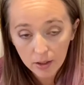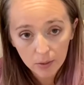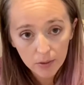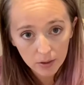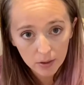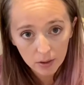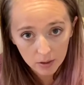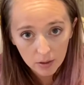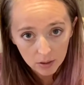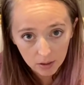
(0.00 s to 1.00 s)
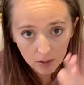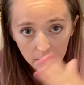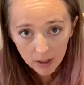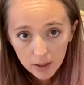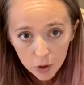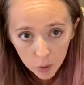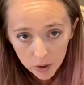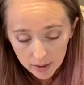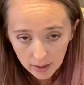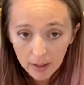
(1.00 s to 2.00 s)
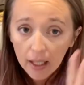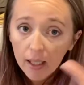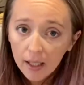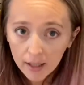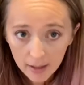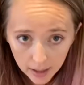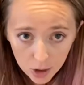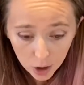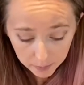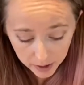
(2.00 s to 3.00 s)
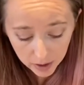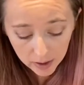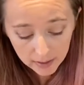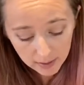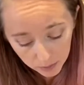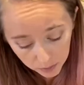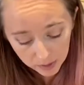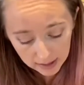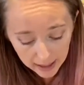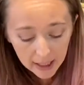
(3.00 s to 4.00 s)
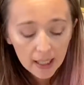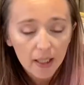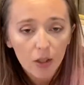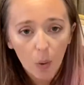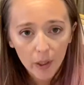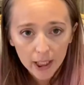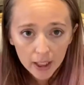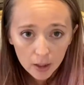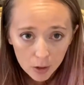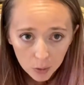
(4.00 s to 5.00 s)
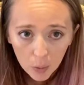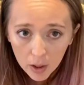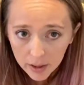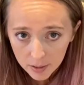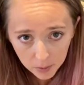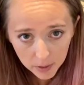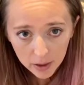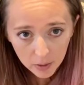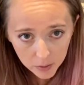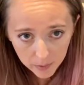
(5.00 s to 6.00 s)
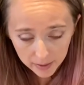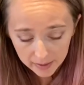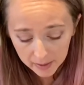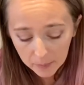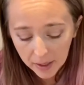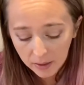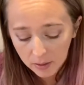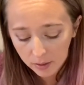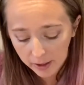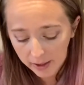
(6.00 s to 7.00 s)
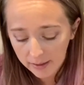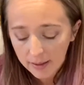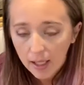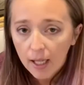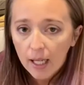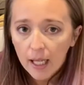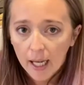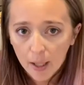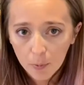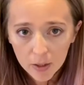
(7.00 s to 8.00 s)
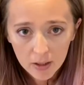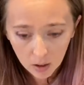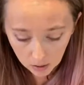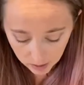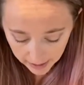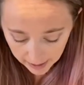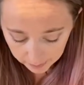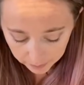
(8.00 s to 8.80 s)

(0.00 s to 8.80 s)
Dun, dun, dun, dun, dun. Get his chores done, then jump into his school day and know what he can do on his own. He knows what his independent learning is, and we start our day.